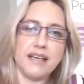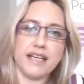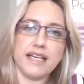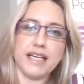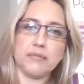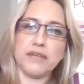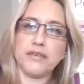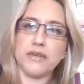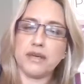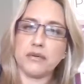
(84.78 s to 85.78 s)
Um, if
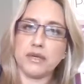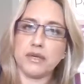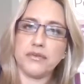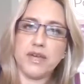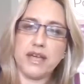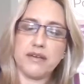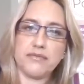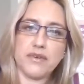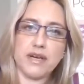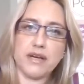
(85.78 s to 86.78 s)
you if you have,
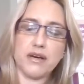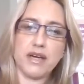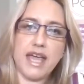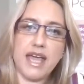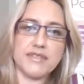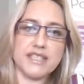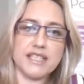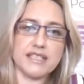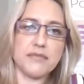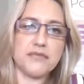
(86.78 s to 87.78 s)
uh, I have sent
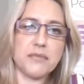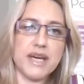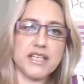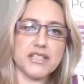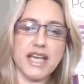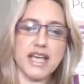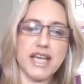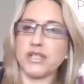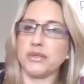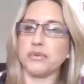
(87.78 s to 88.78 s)
some information out to
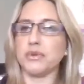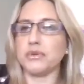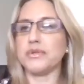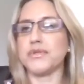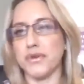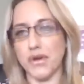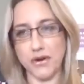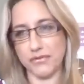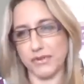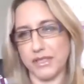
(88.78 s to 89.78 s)
you all, so
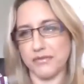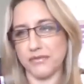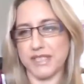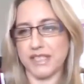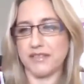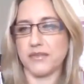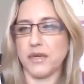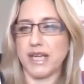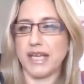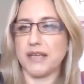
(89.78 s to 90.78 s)
hopefully you've received my
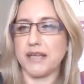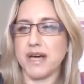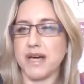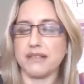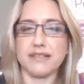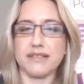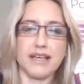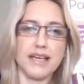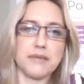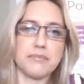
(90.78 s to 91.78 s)
emails.
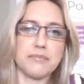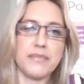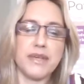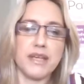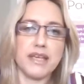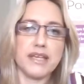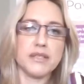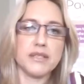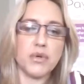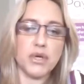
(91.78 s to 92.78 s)
Um, so
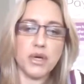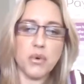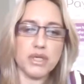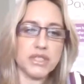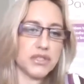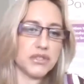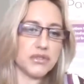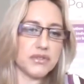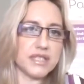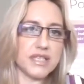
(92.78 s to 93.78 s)
what I wanted to do
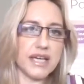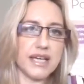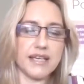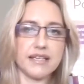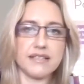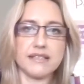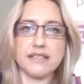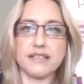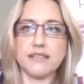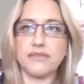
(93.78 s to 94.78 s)
today is just
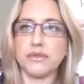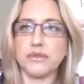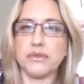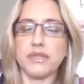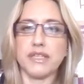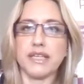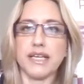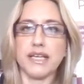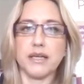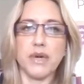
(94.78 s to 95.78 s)
give you.
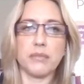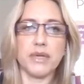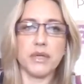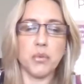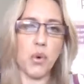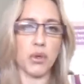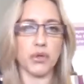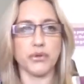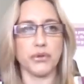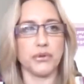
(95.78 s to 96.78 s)
Um, I'm going to walk
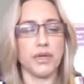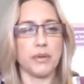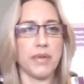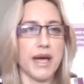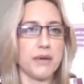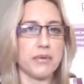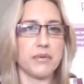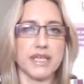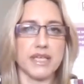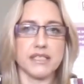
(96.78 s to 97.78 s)
through a
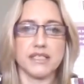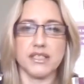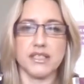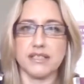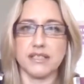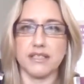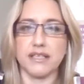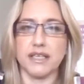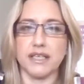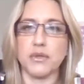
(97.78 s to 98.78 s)
PowerPoint just to,
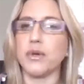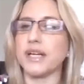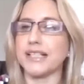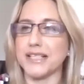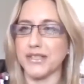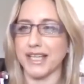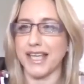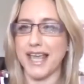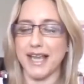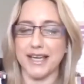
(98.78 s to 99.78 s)
as quickly as I
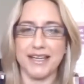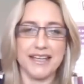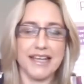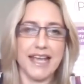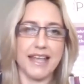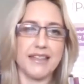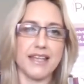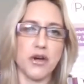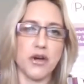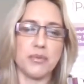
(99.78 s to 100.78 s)
can, and then
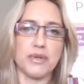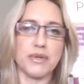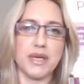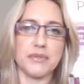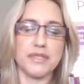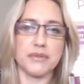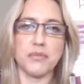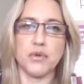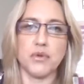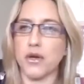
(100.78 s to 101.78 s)
open up with more
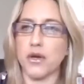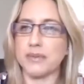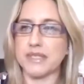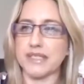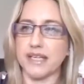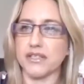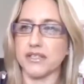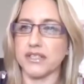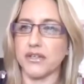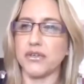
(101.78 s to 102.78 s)
of an open discussion,
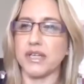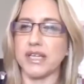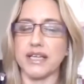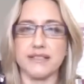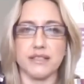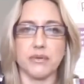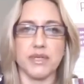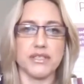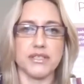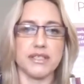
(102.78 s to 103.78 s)
so you can ask the
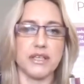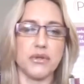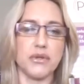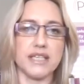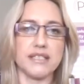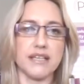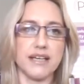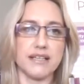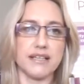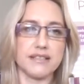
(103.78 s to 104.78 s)
questions that you need to
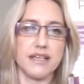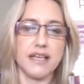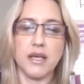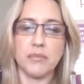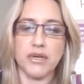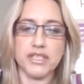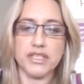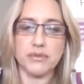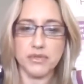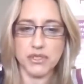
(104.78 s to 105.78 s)
ask. But I just, just
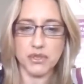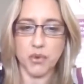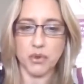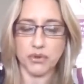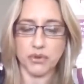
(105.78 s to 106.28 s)
wanted to walk through.